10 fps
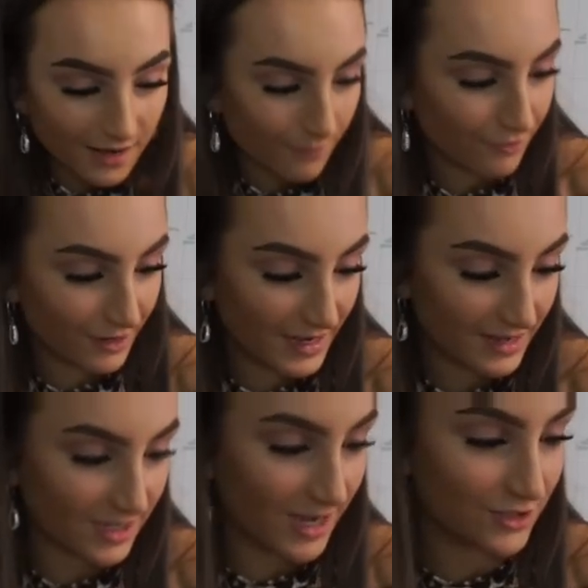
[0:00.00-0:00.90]
and I'm really
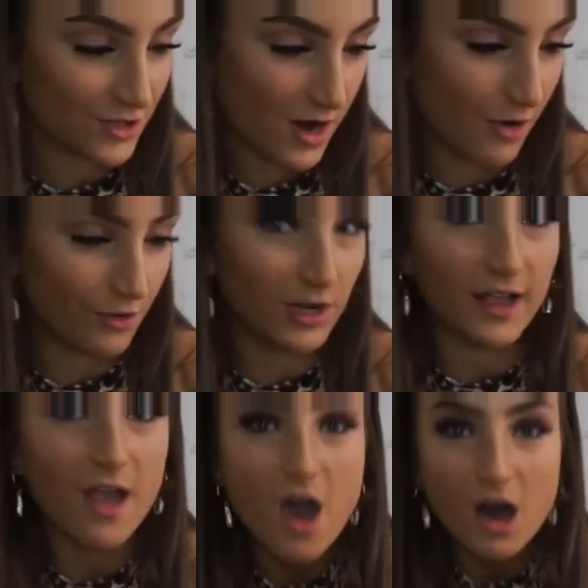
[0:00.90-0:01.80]
excited to try it on.
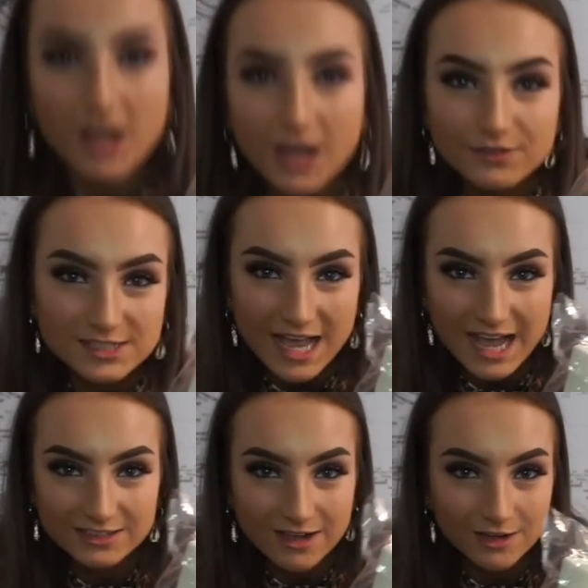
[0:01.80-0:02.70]
Like, I love
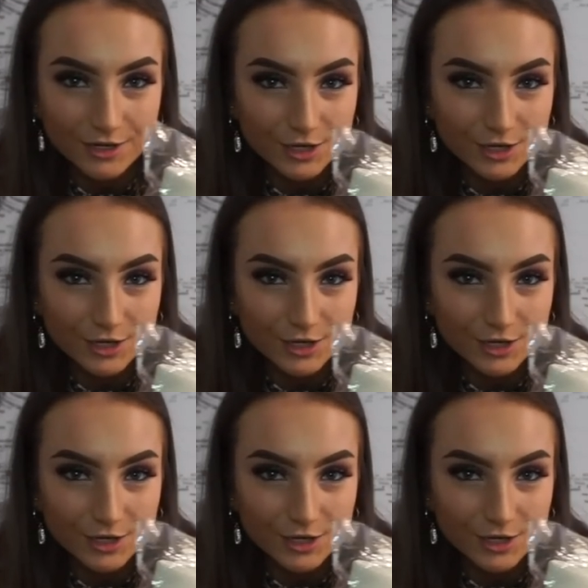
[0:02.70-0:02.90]
sand coloured